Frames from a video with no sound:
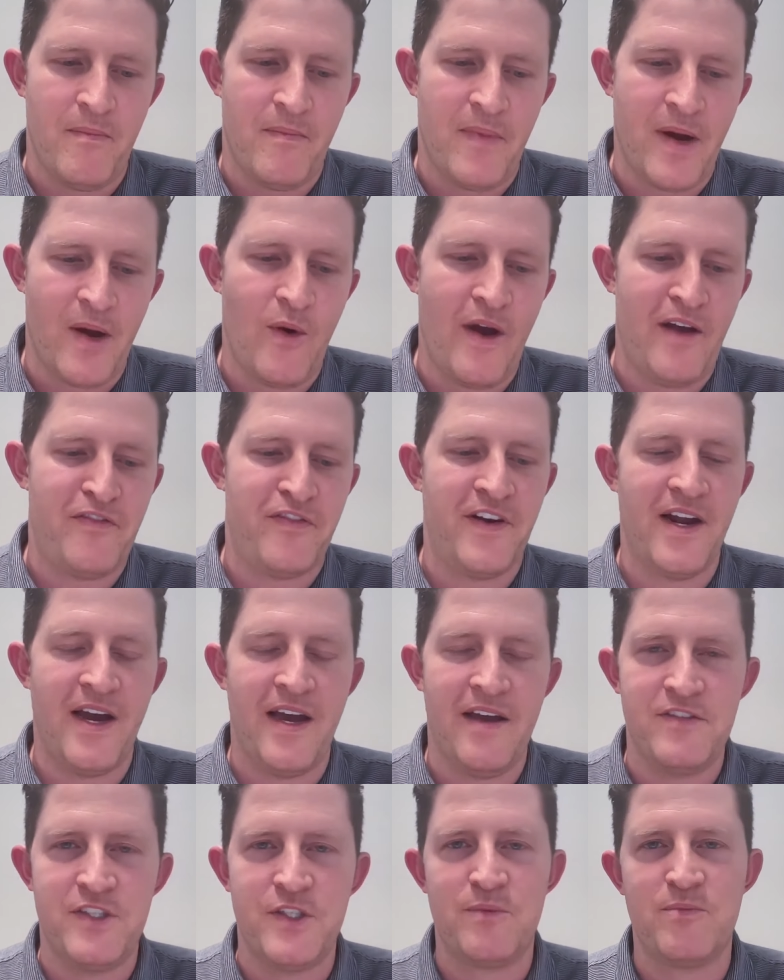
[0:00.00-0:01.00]
my wife and
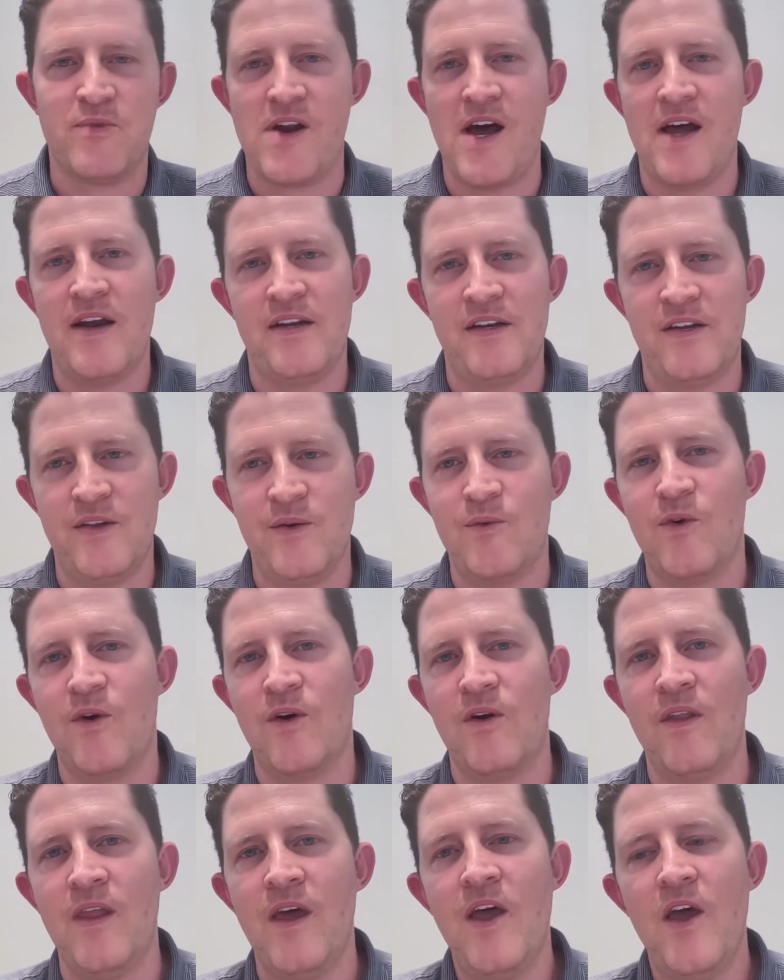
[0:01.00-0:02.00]
I have just brought into the
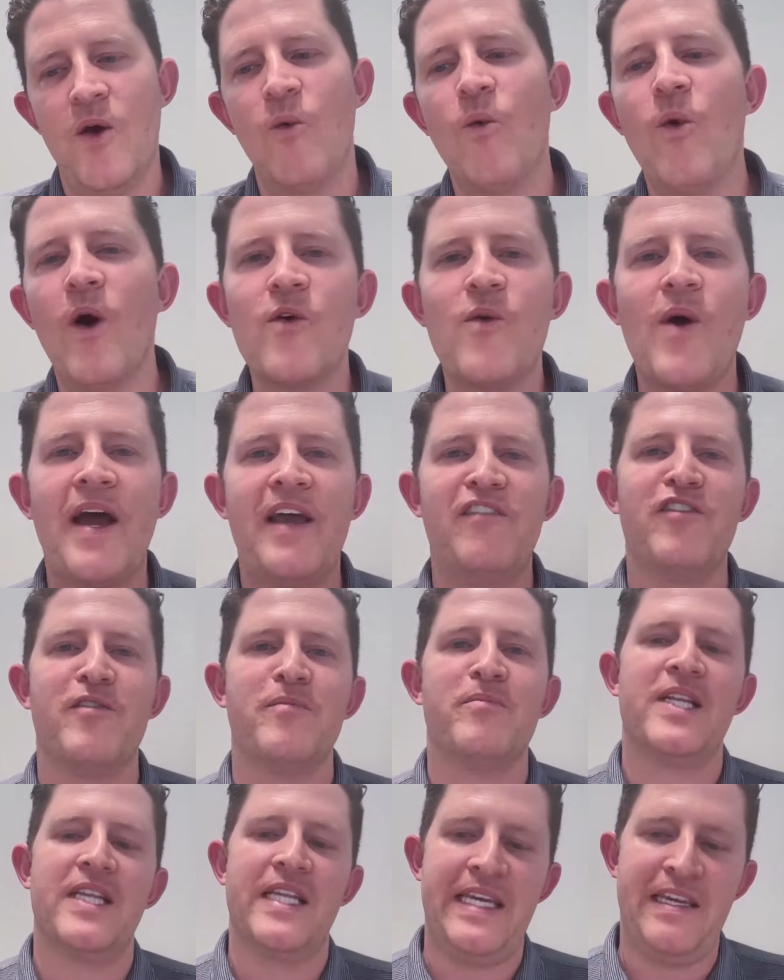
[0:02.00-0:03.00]
world? What do I
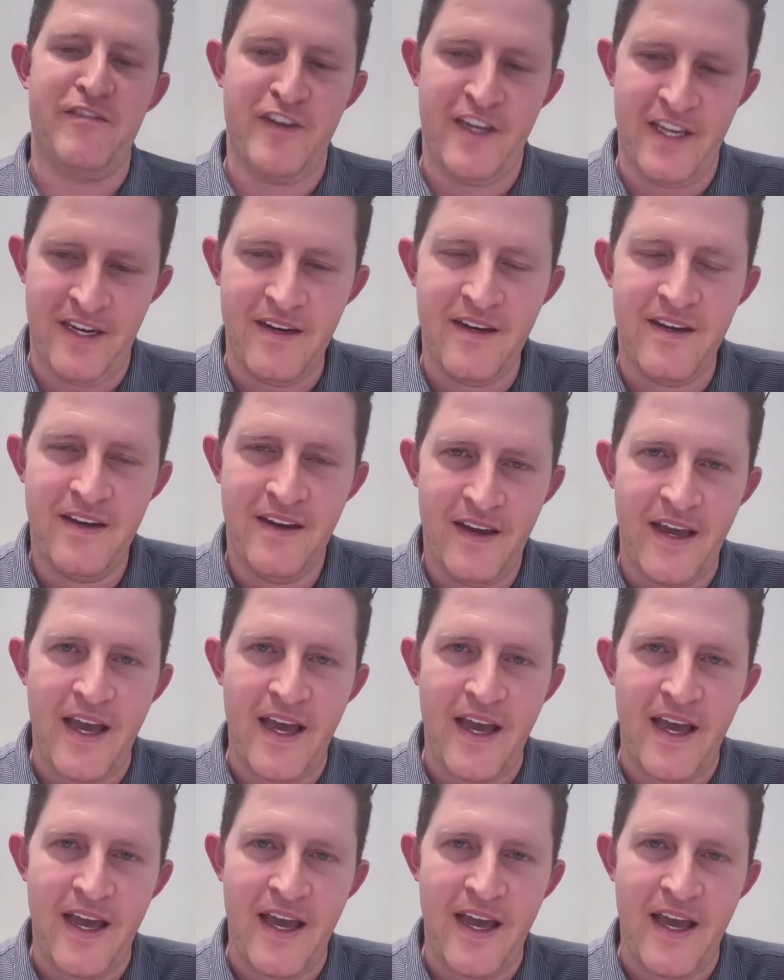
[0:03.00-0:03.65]
even believe in?